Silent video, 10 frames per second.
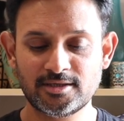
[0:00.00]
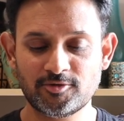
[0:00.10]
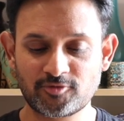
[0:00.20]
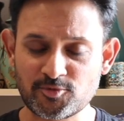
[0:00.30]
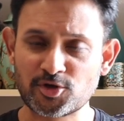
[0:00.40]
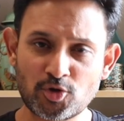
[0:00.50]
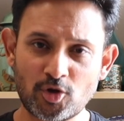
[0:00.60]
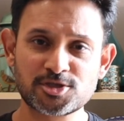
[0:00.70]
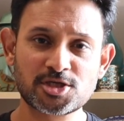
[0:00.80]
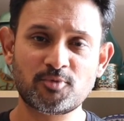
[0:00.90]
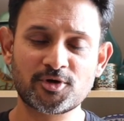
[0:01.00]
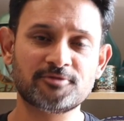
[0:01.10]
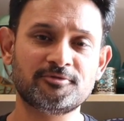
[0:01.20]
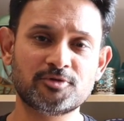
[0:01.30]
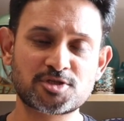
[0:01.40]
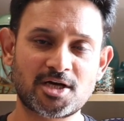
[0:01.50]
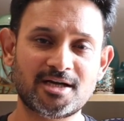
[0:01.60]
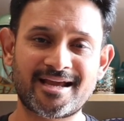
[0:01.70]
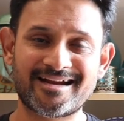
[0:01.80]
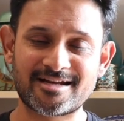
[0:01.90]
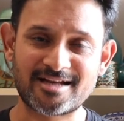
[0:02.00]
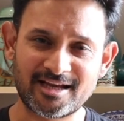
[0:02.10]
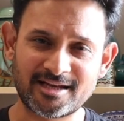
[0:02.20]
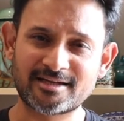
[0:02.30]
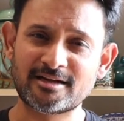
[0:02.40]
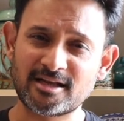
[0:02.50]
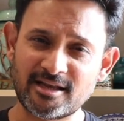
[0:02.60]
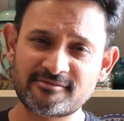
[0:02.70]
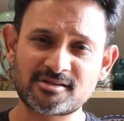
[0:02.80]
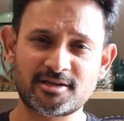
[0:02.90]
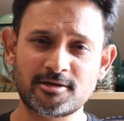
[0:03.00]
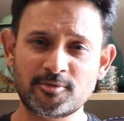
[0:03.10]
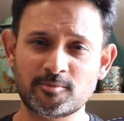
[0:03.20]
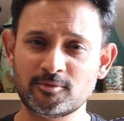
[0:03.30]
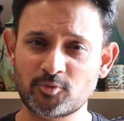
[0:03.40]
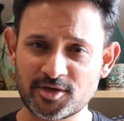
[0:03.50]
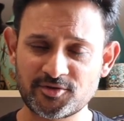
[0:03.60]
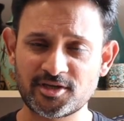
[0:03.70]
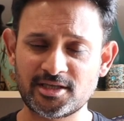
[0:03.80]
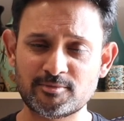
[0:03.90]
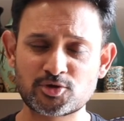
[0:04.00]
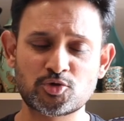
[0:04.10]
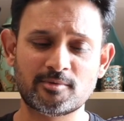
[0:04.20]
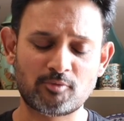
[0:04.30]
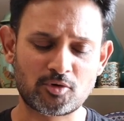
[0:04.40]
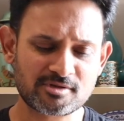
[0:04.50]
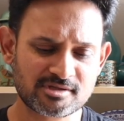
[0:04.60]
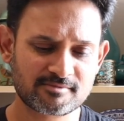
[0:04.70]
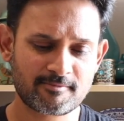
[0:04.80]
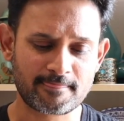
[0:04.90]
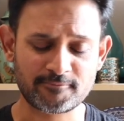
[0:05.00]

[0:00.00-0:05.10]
From the neurologic point of view, the child had a dilated left-sided pupil where the hematoma was.